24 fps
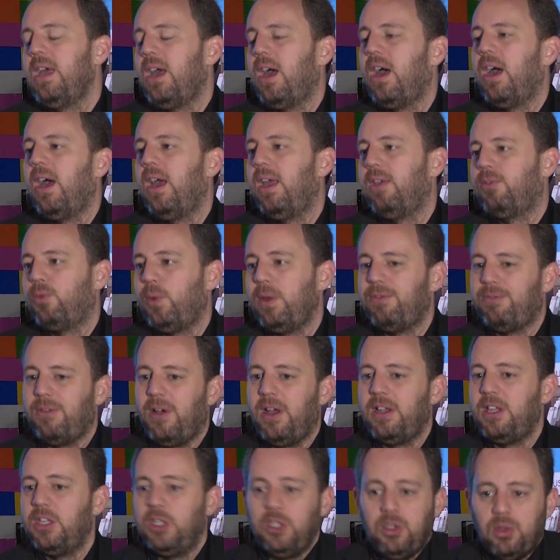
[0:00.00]
If we
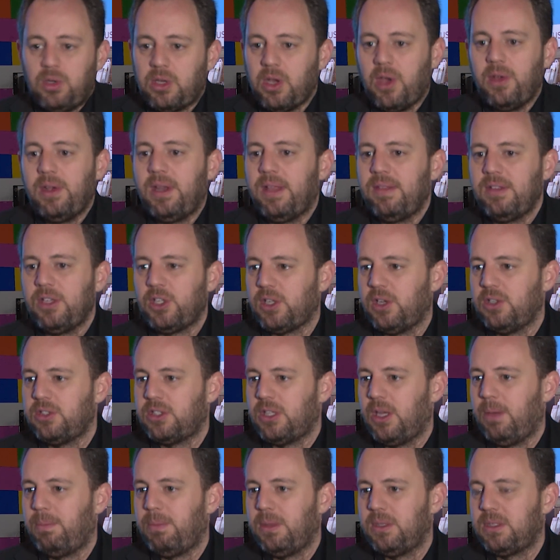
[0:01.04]
find a new codec that shows
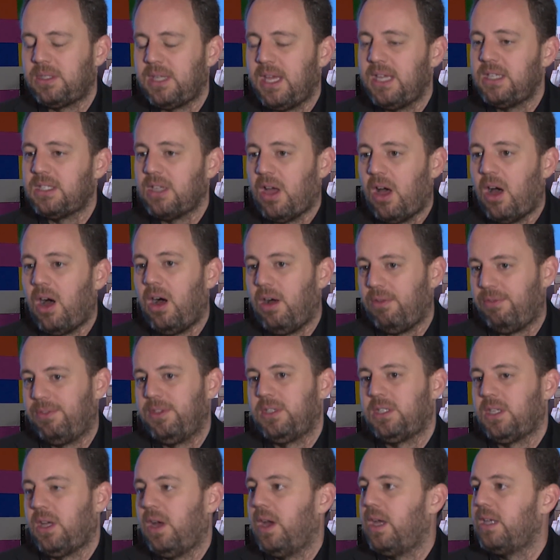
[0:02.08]
up that takes half the
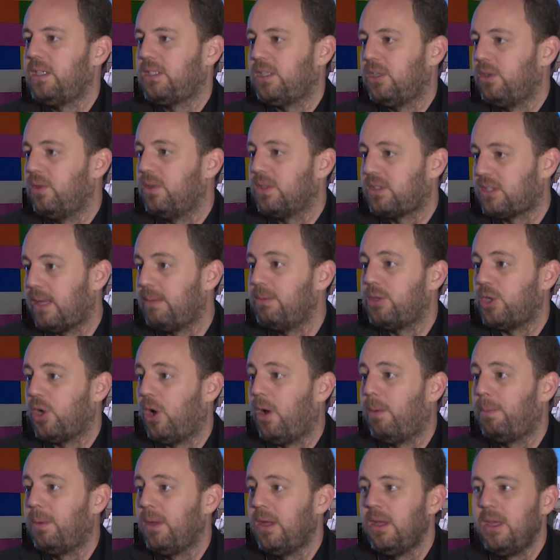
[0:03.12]
size to do the same
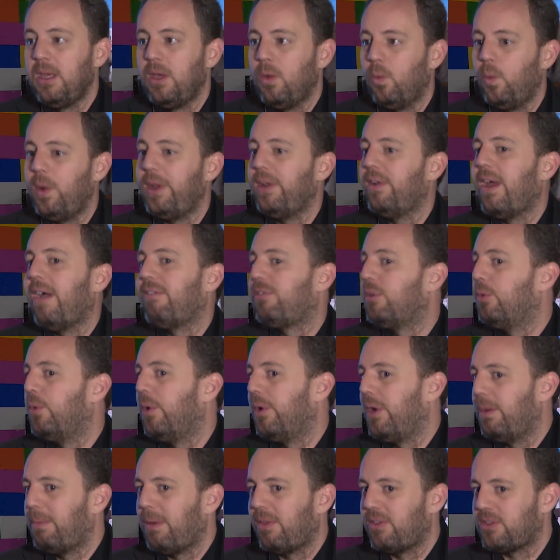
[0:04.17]
job, we don't have to
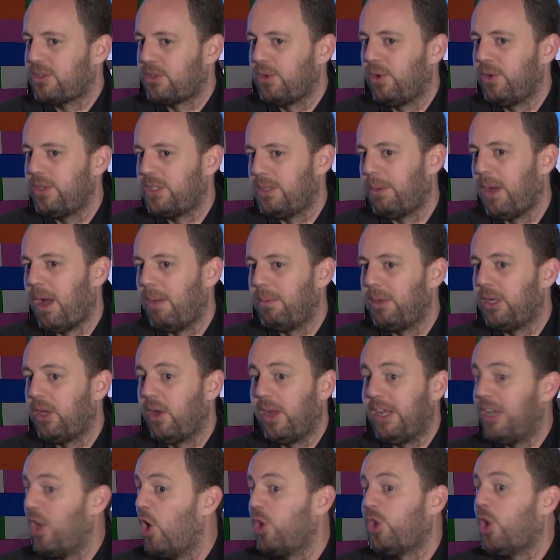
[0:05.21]
worry about the storage department
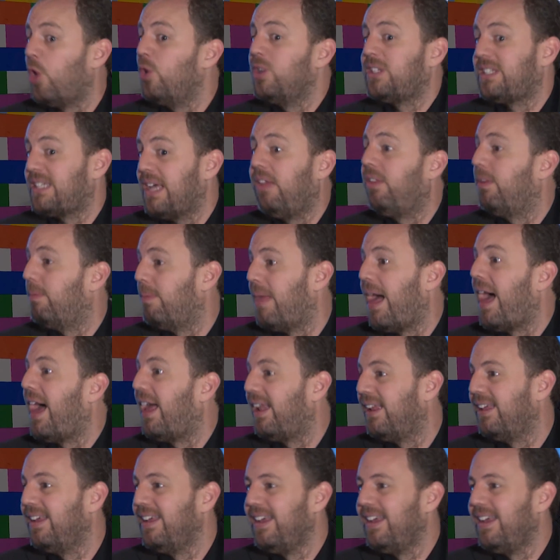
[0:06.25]
going, no, don't sell them that.